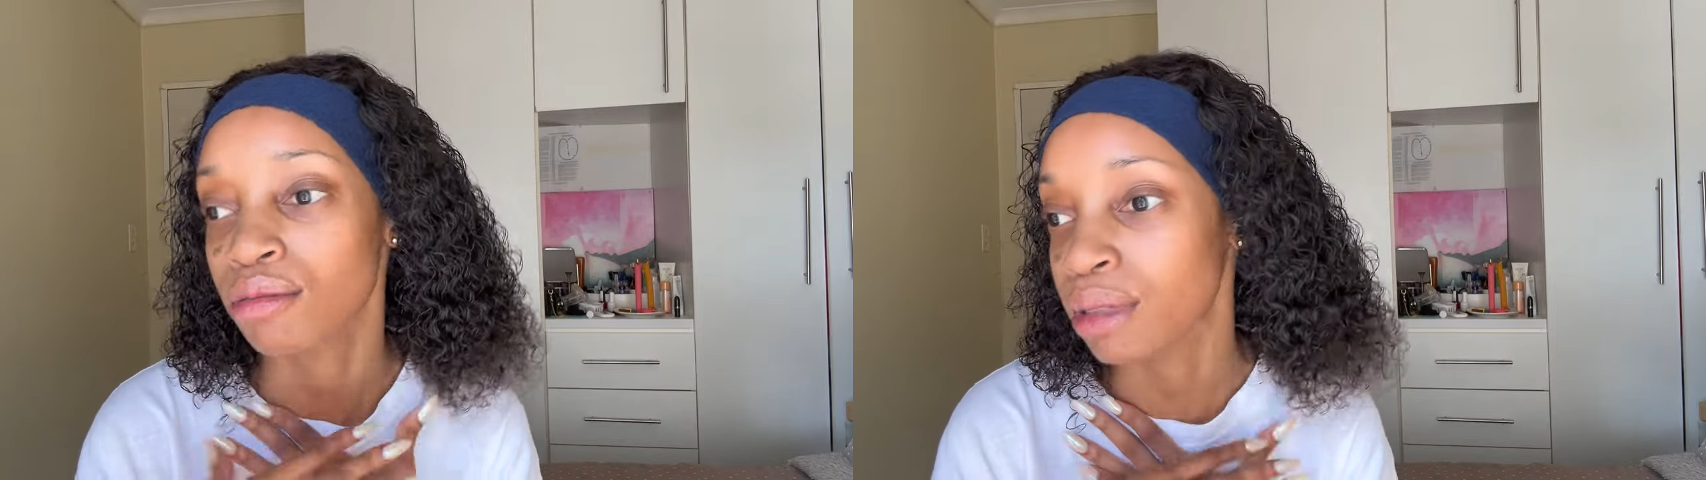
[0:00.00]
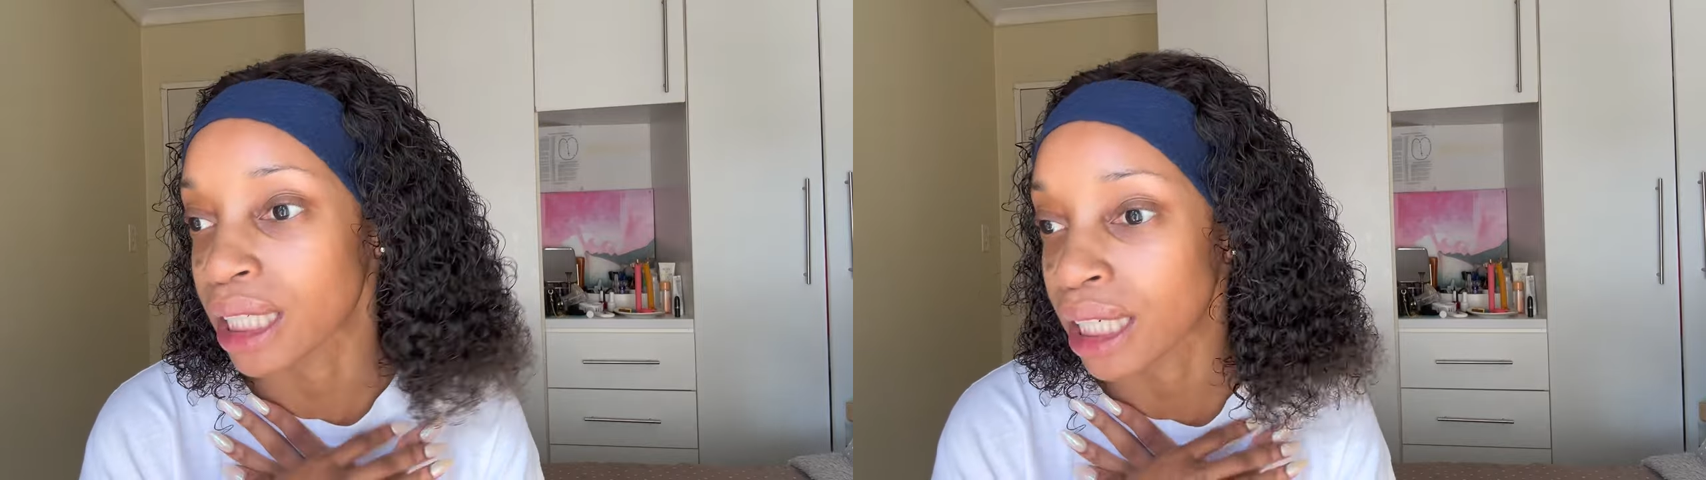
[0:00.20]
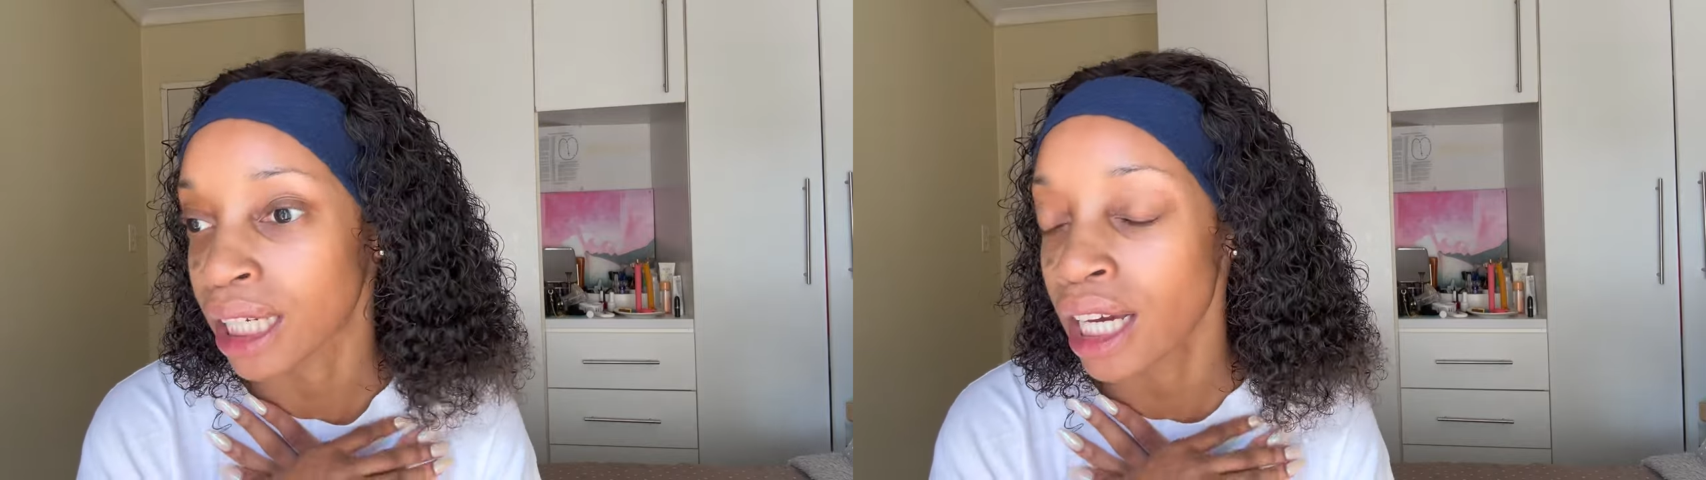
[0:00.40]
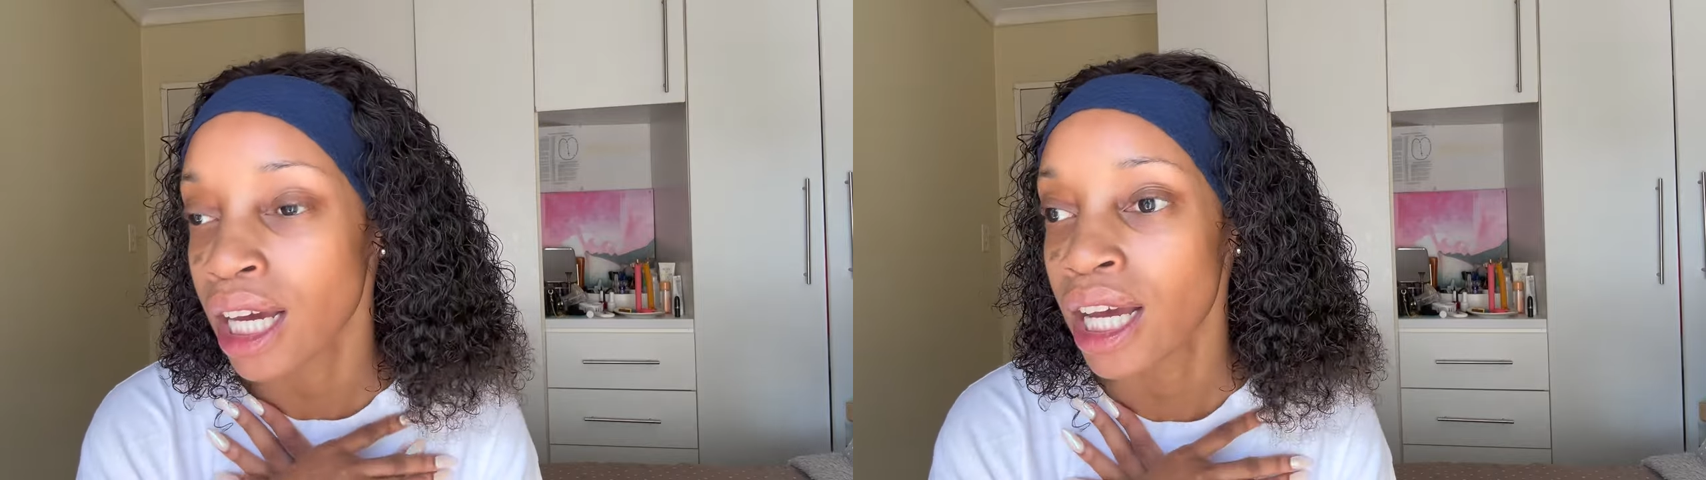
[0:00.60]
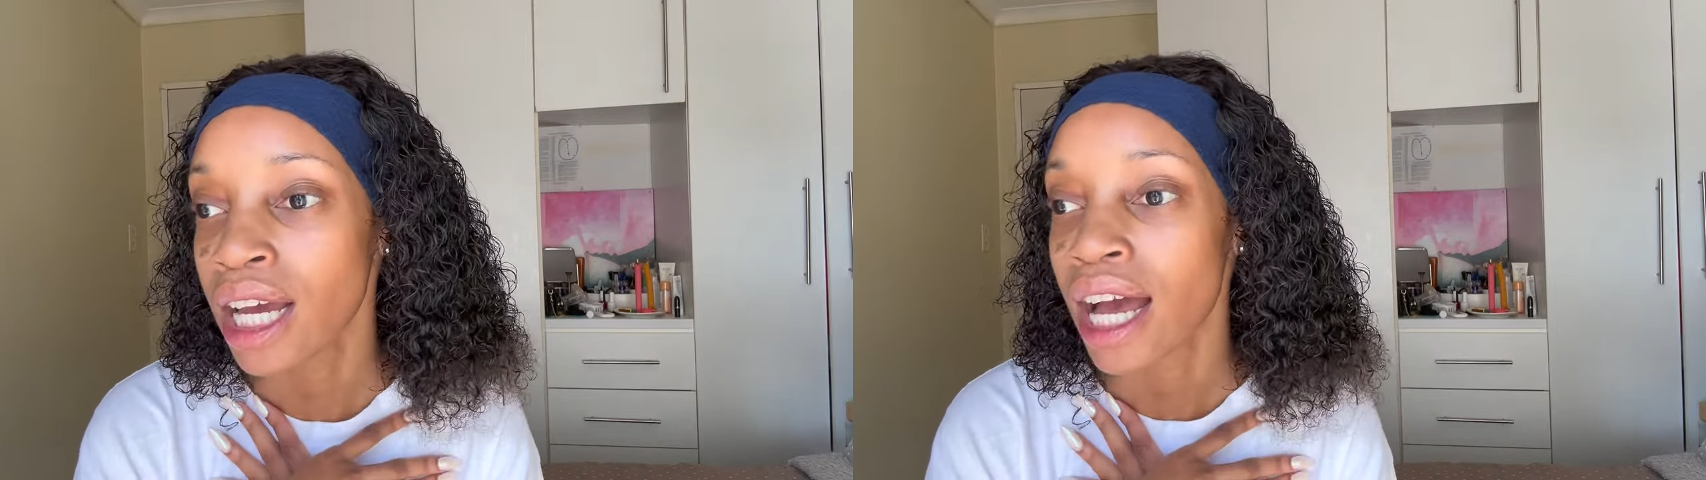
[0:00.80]
me.
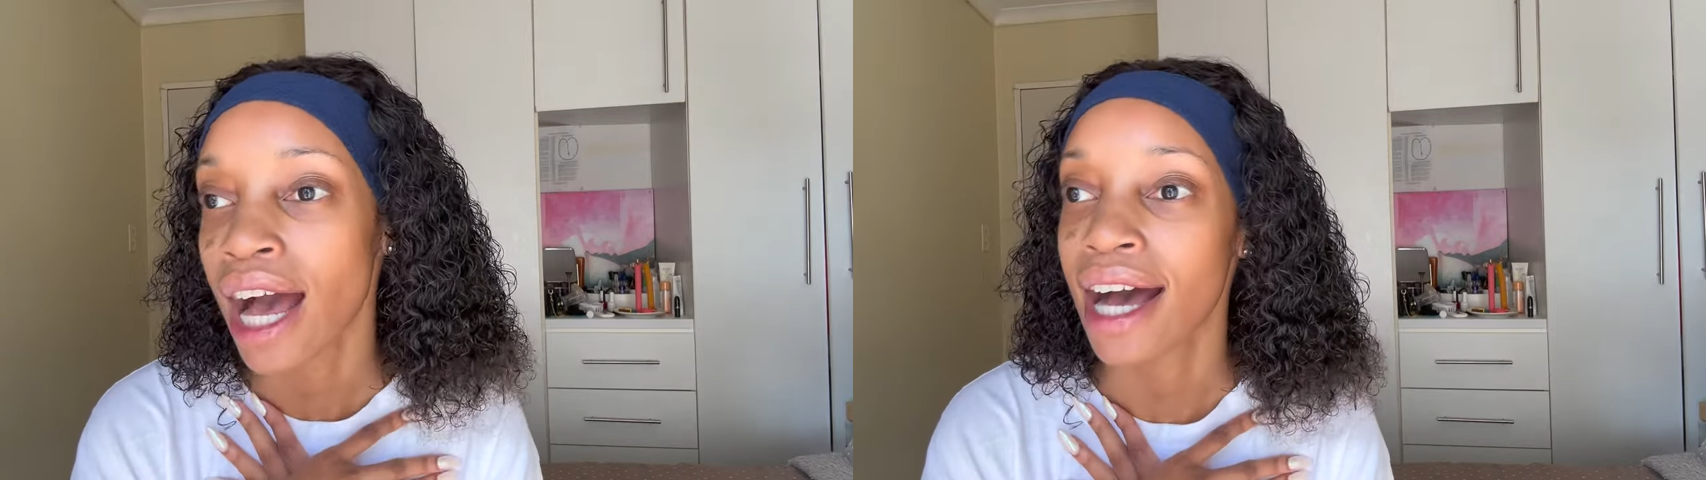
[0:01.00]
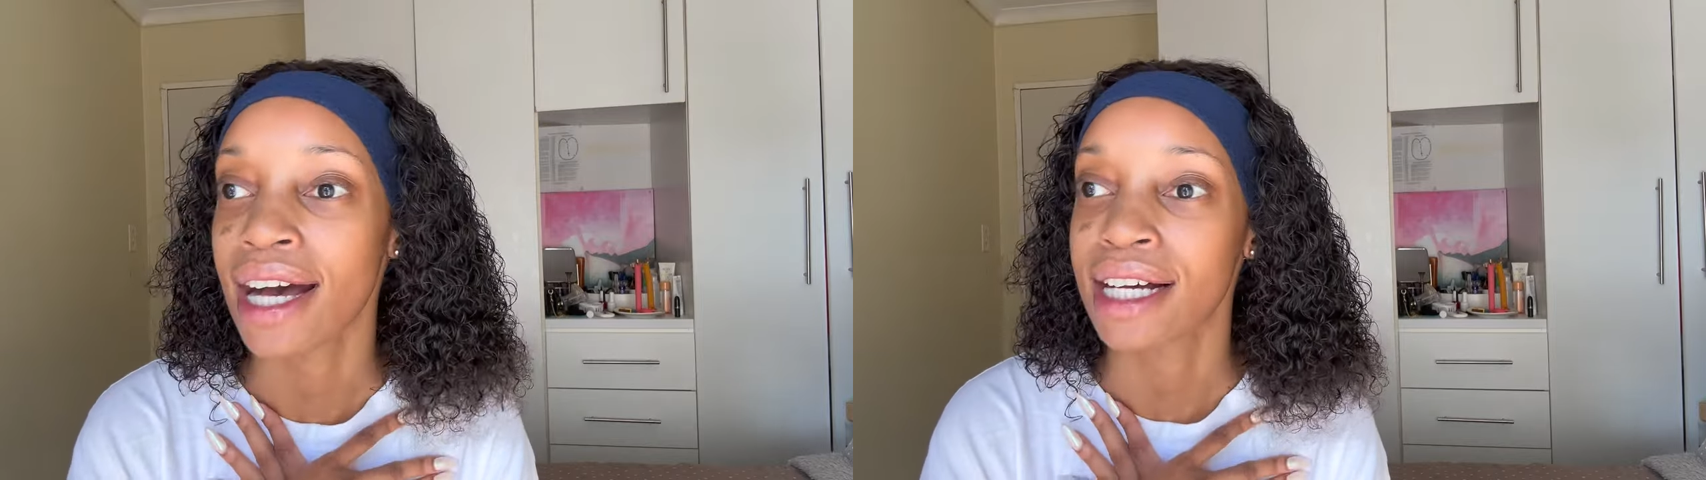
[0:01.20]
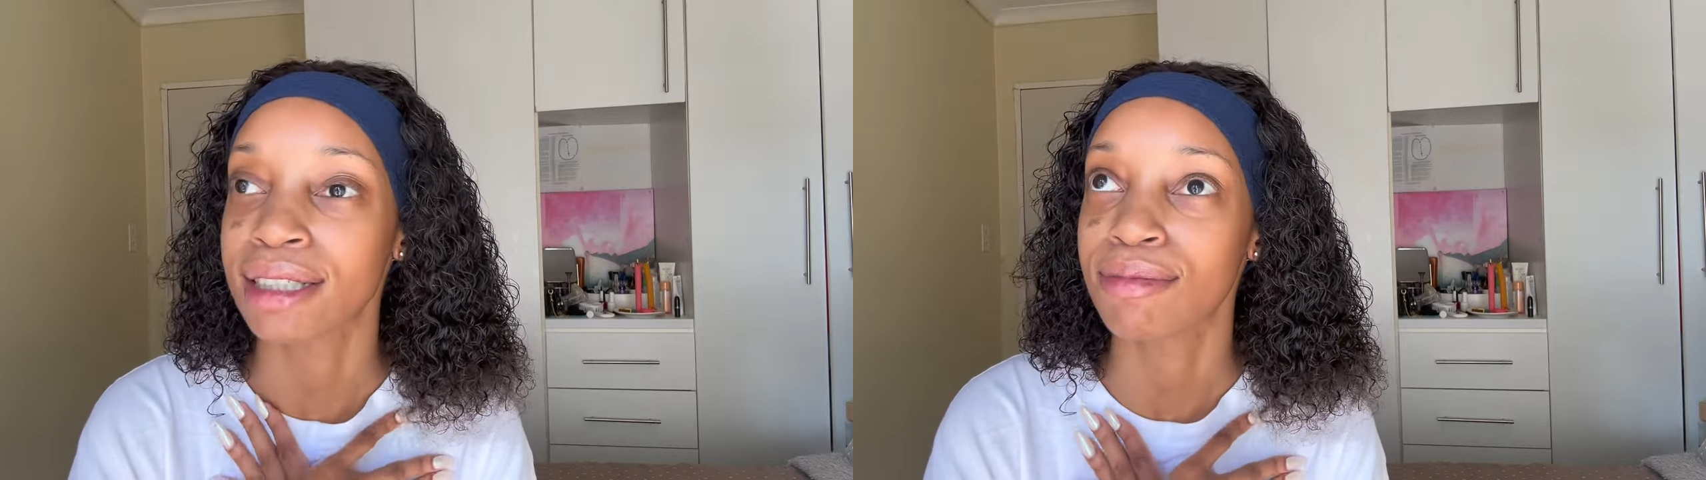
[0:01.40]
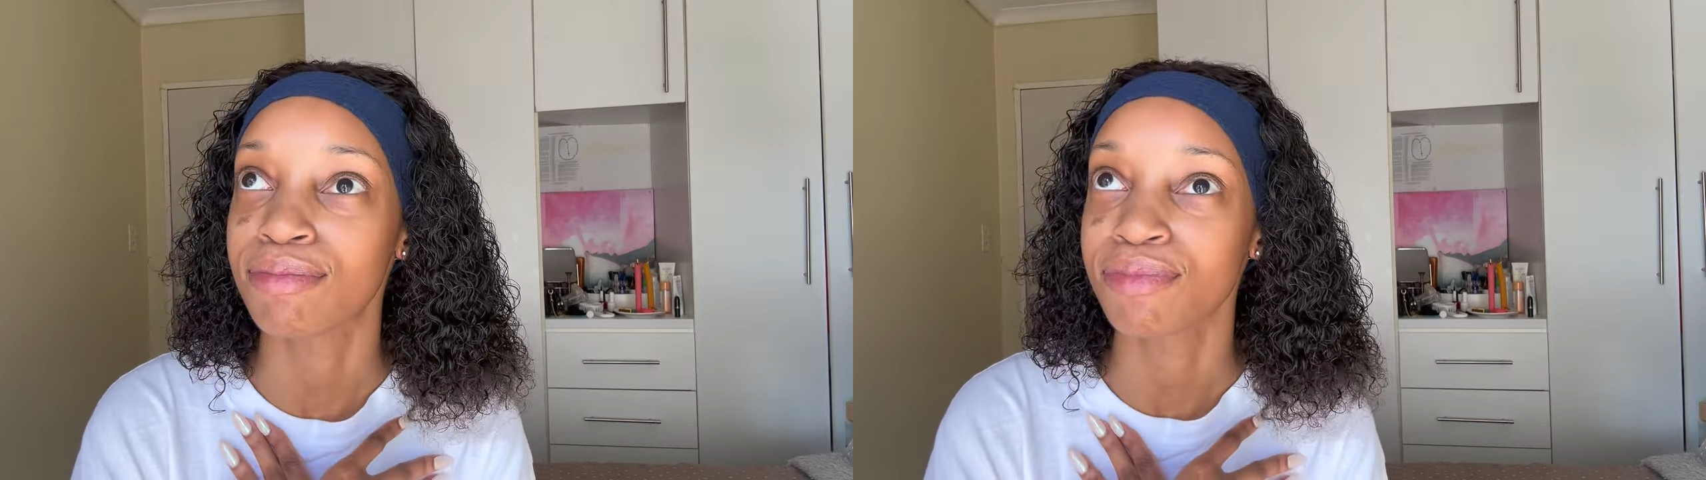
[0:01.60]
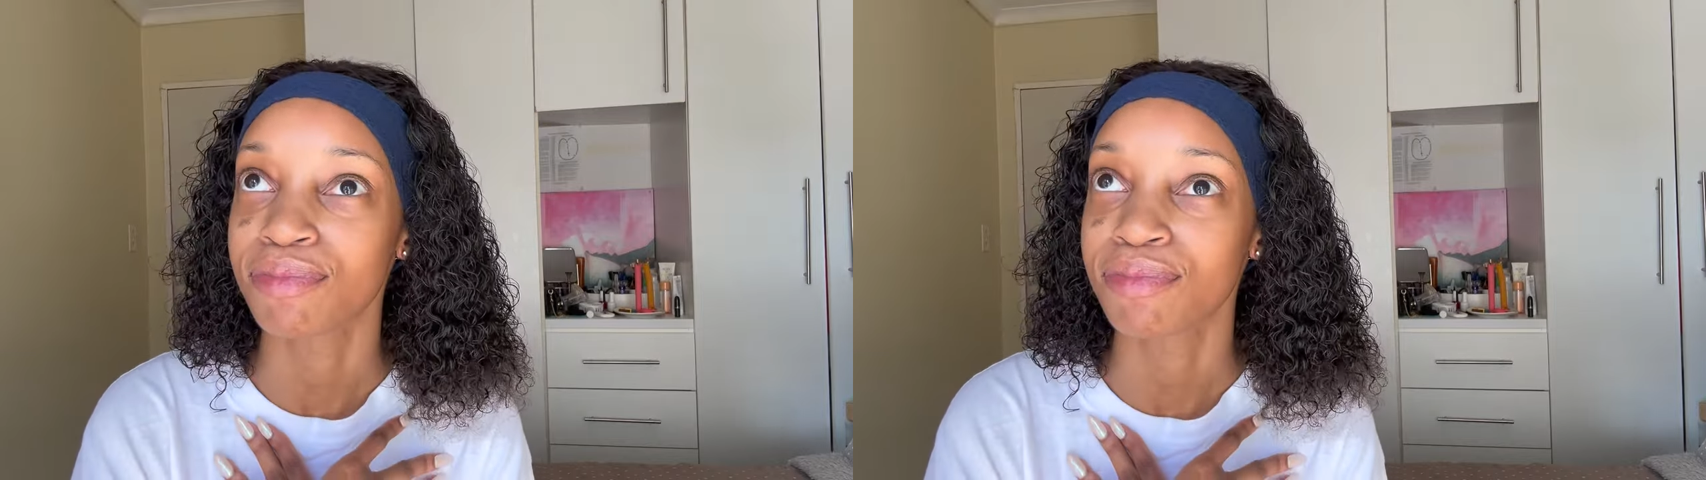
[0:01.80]
So I